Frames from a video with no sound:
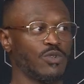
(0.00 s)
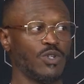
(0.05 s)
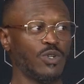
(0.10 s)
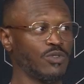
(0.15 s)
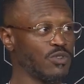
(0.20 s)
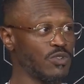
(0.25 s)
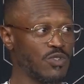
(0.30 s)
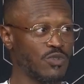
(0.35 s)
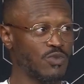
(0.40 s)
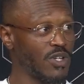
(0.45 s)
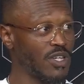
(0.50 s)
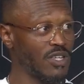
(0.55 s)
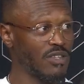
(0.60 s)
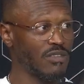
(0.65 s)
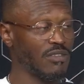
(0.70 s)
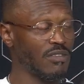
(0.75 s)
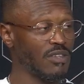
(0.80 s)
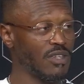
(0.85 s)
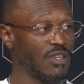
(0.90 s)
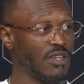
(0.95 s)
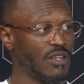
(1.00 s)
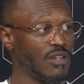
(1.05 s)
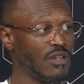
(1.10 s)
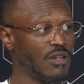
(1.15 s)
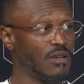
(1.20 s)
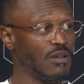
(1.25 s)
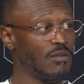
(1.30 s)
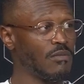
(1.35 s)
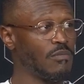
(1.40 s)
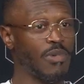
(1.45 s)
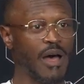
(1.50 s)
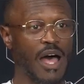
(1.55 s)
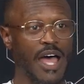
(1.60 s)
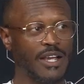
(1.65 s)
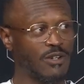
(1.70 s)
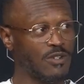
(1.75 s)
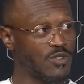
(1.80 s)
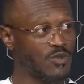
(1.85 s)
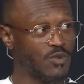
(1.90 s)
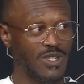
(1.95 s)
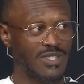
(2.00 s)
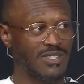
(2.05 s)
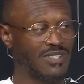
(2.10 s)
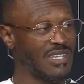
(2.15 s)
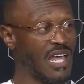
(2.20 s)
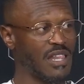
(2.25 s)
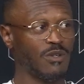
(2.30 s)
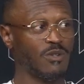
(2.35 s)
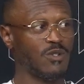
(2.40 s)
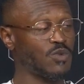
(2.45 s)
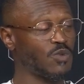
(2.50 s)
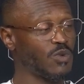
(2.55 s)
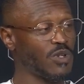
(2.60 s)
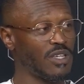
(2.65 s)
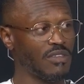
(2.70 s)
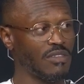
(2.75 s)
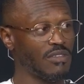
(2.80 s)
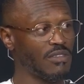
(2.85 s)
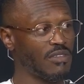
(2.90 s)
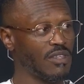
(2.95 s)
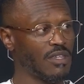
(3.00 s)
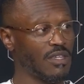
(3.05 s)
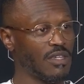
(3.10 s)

realtors with, buyers with, sellers with,